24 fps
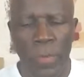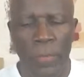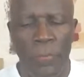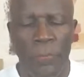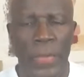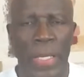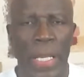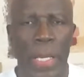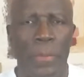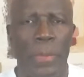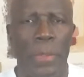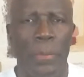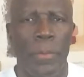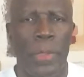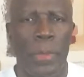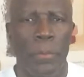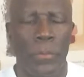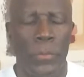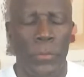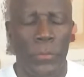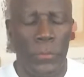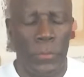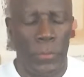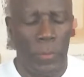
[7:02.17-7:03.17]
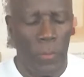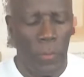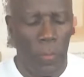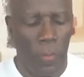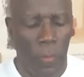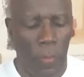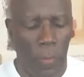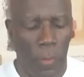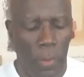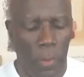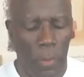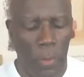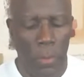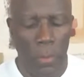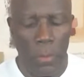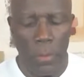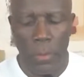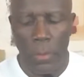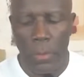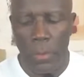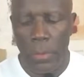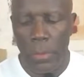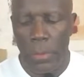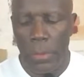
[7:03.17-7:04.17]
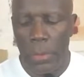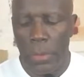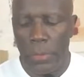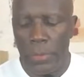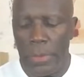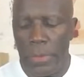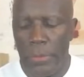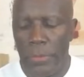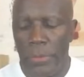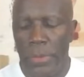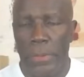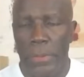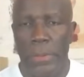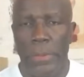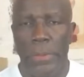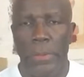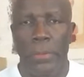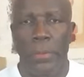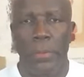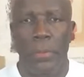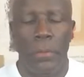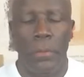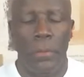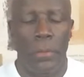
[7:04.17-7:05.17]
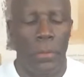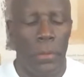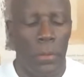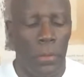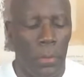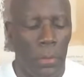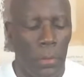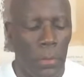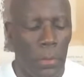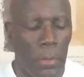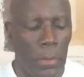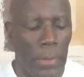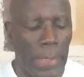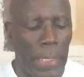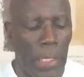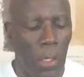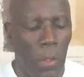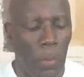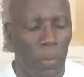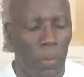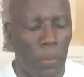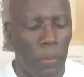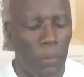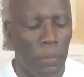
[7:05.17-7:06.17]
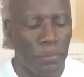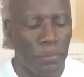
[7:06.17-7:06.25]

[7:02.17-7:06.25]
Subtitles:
family members that need help?